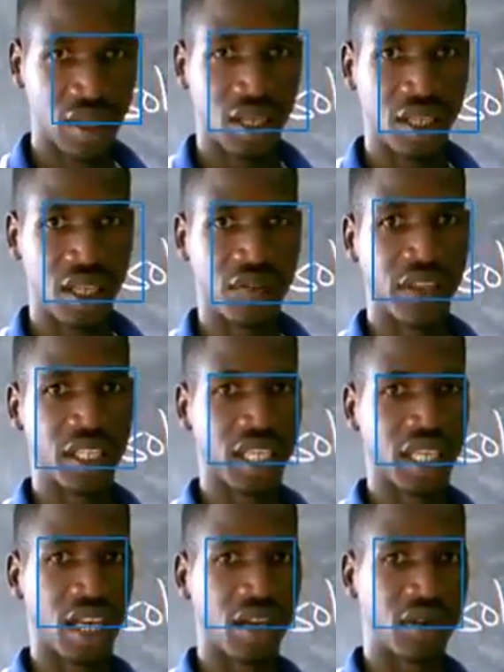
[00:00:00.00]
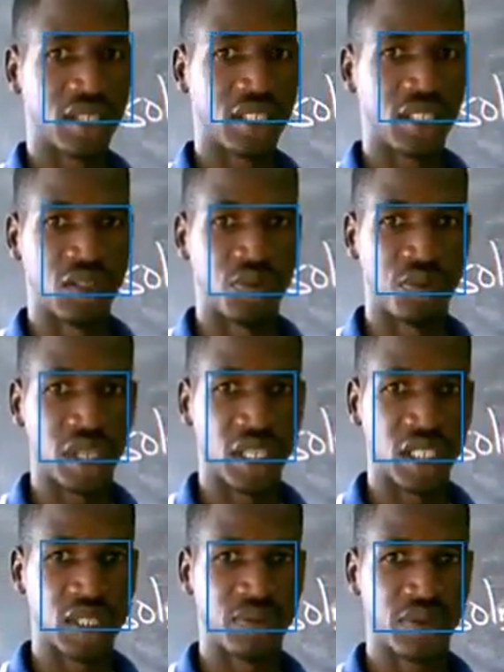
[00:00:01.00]
If there's any question,
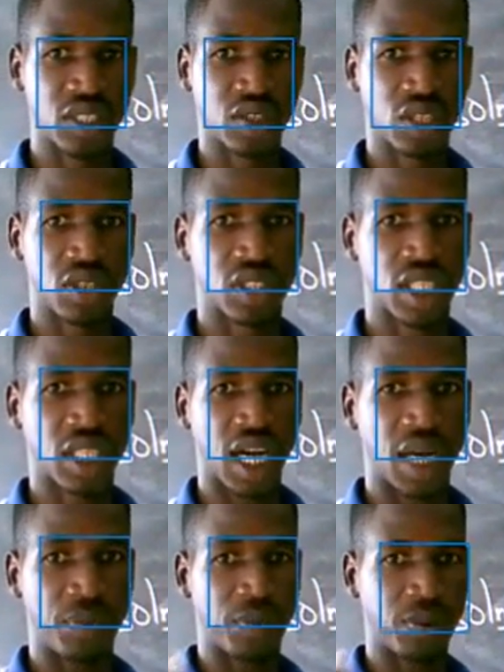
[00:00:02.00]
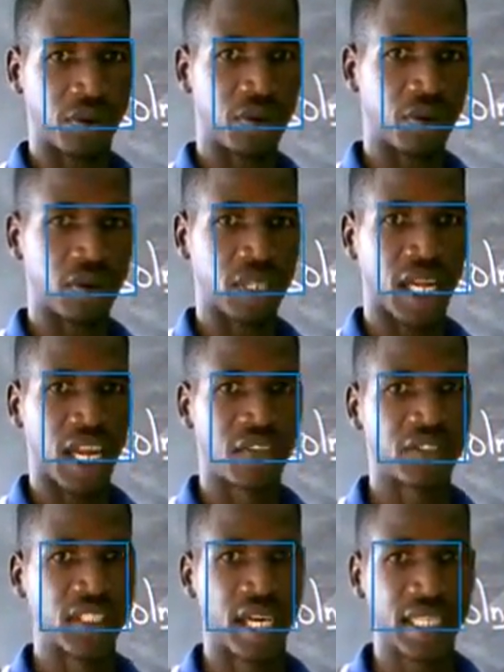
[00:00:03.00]
please make sure you tap on the
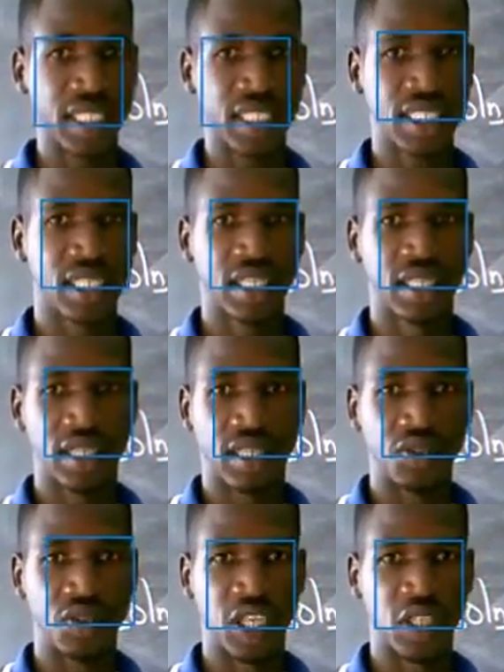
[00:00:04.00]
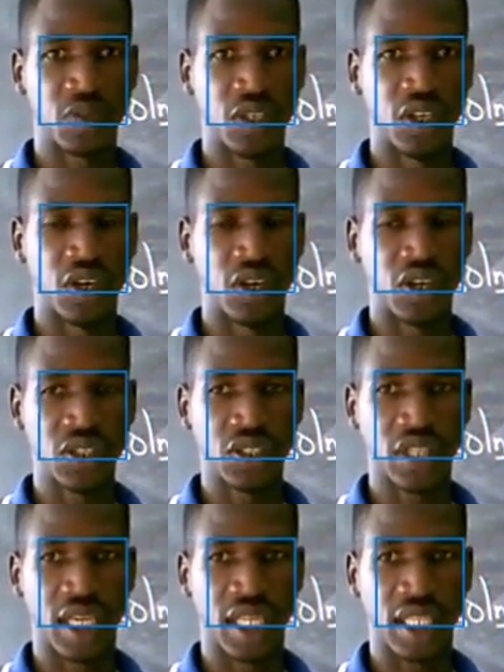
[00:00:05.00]
live chat. You let me know
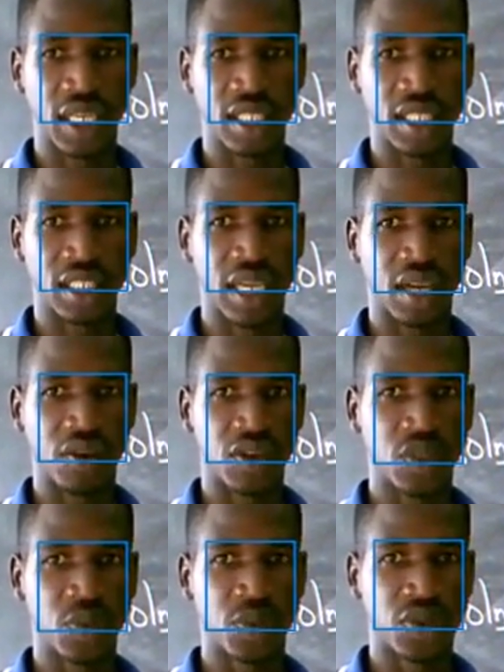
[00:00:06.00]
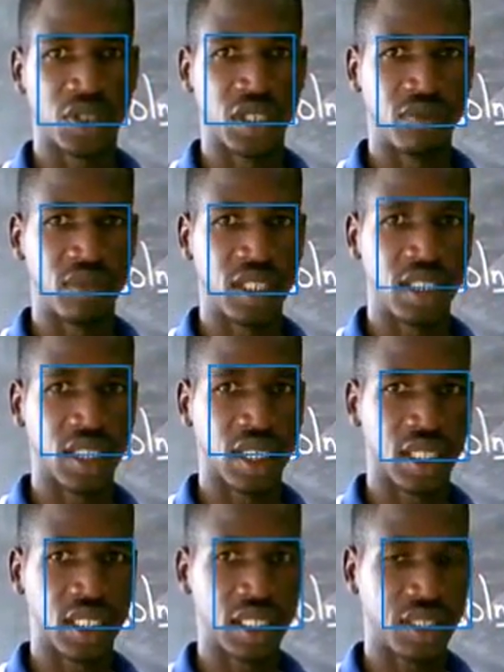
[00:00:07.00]
so that at least I can respond
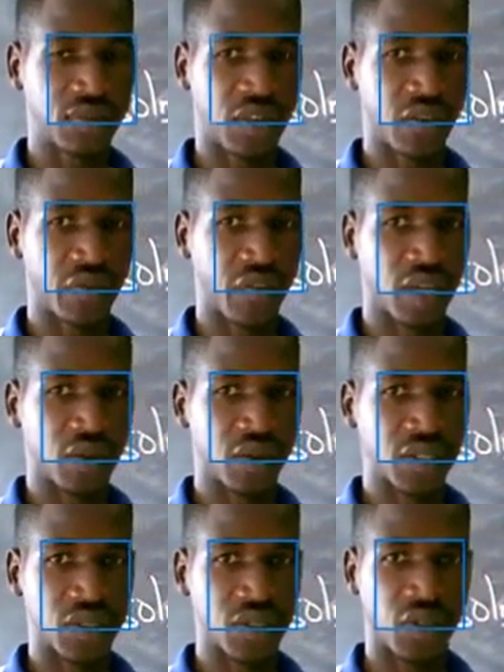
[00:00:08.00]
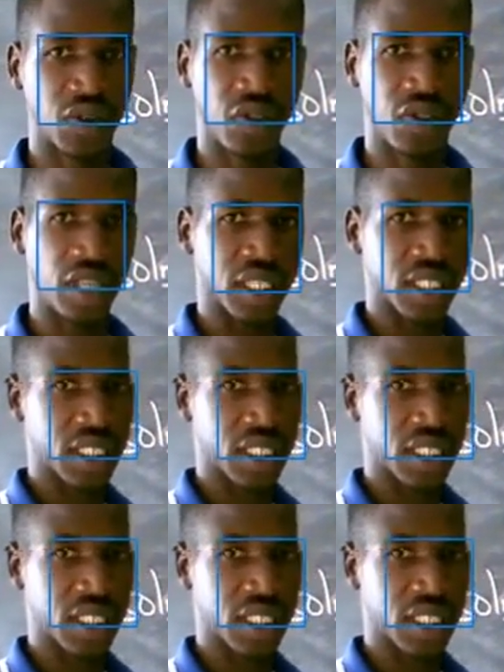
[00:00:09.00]
immediately if you have any question on this.